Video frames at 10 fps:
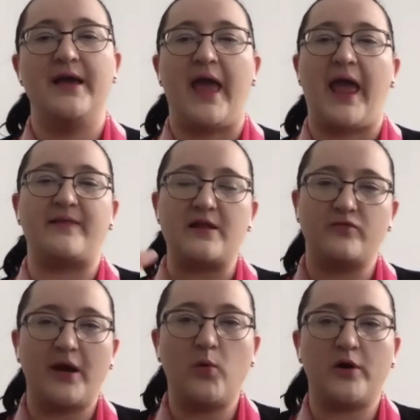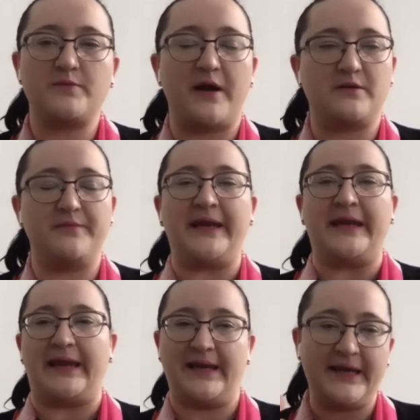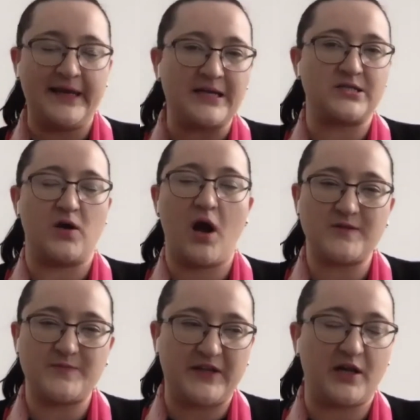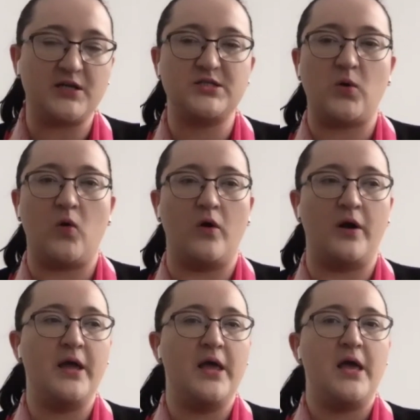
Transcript: And that real world might mean in clinics or hospitals, or